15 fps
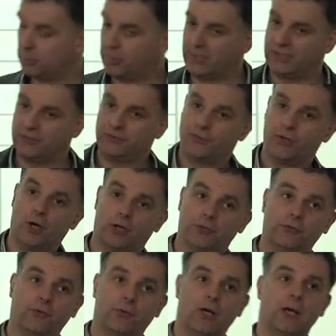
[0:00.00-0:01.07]
But it
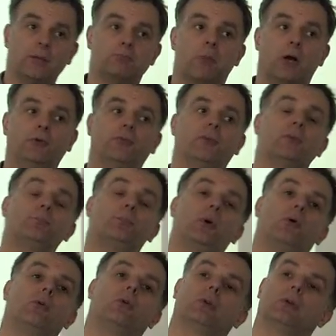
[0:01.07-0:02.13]
does, and most
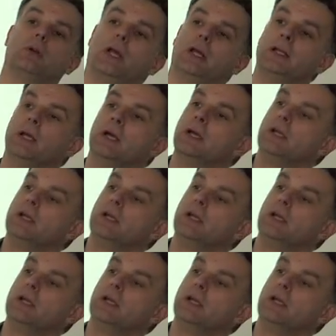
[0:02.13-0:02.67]
importantly,